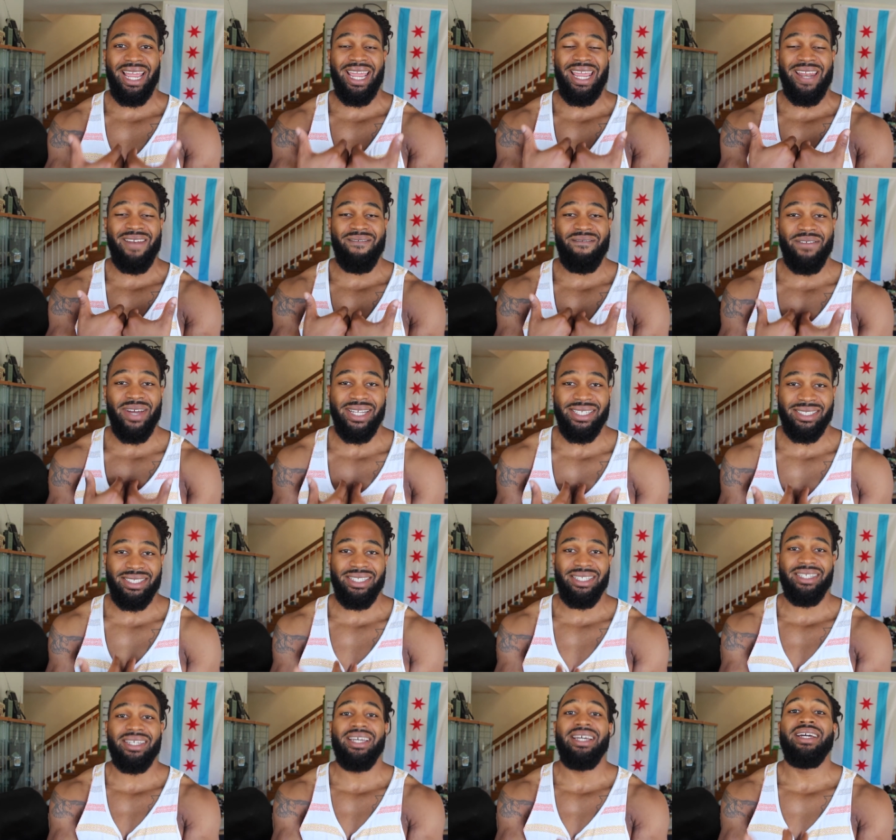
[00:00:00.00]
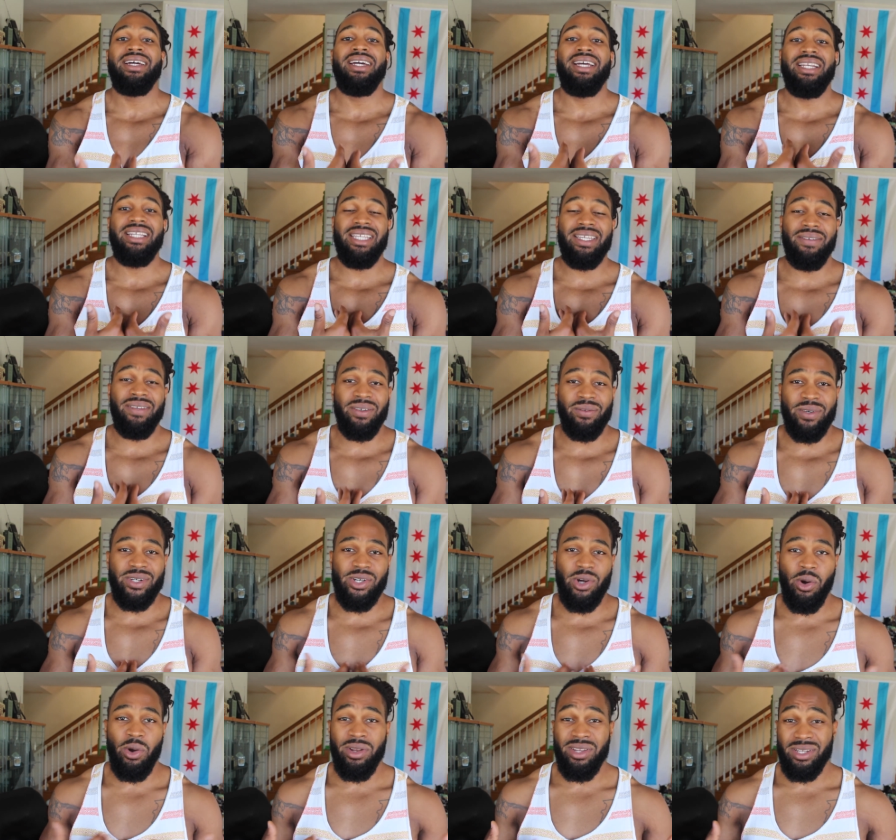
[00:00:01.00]
investing and giving
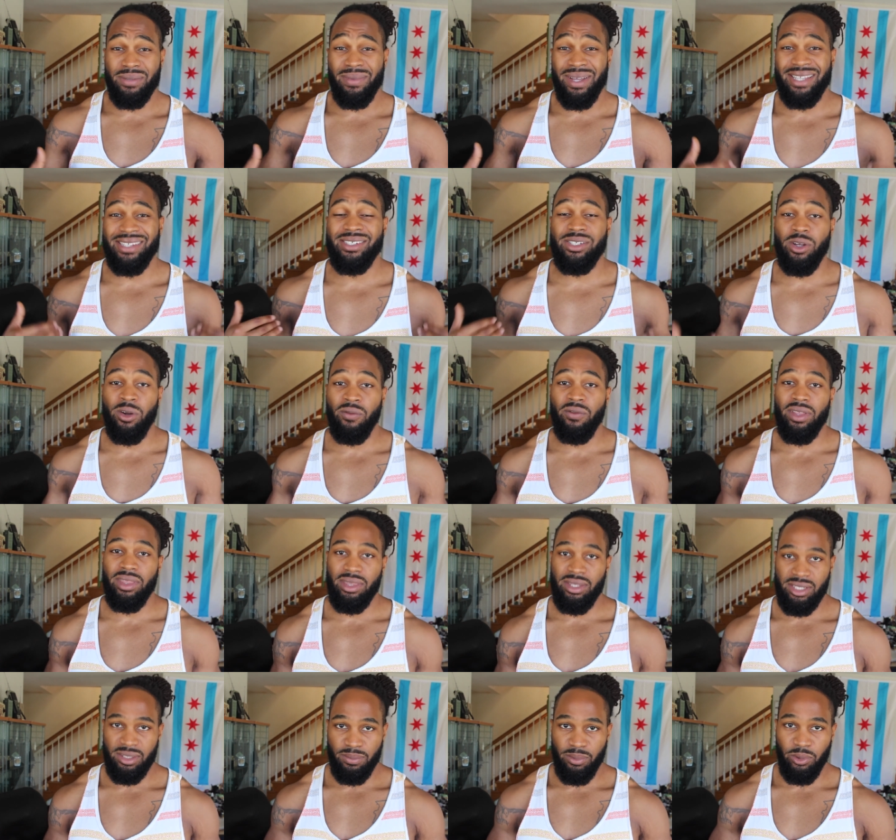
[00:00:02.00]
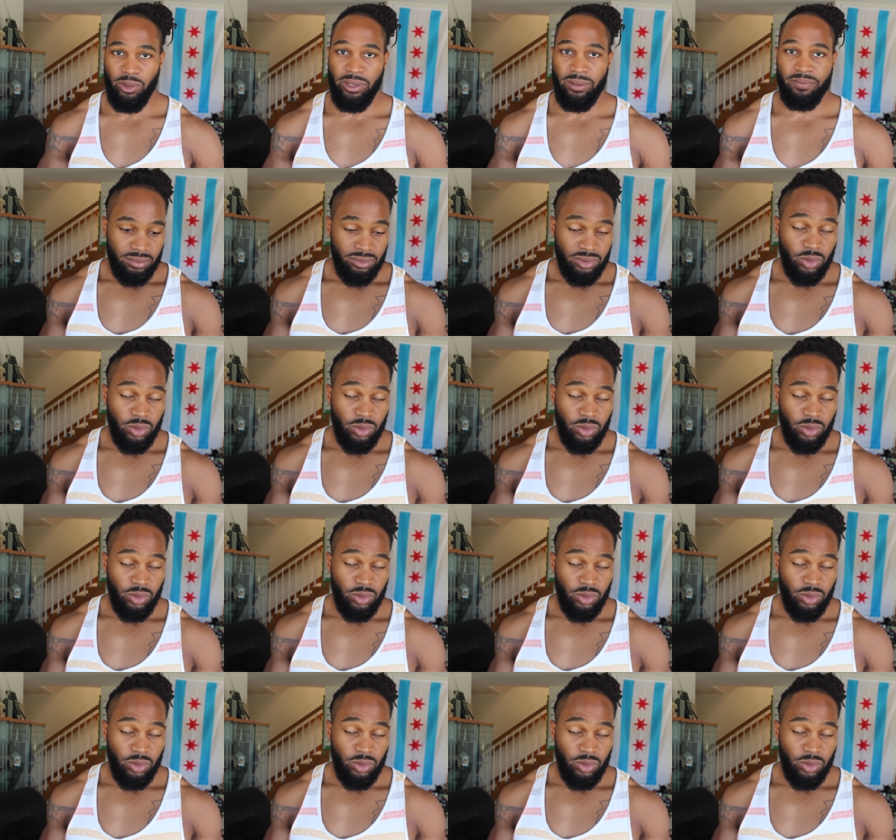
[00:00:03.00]
return to myself at this point.